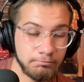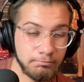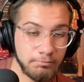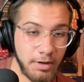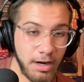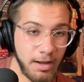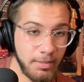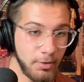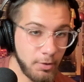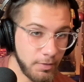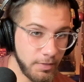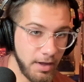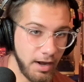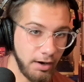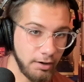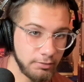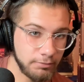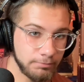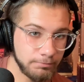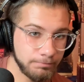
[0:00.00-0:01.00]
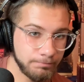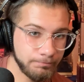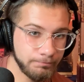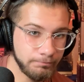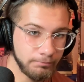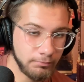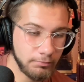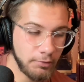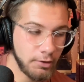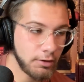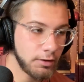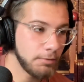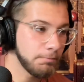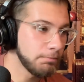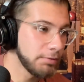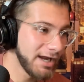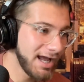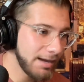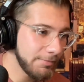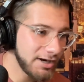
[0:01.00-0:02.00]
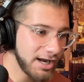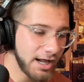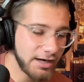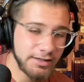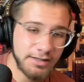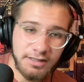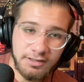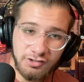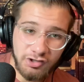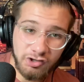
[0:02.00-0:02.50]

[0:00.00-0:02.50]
And they're there. You could blame it on an easy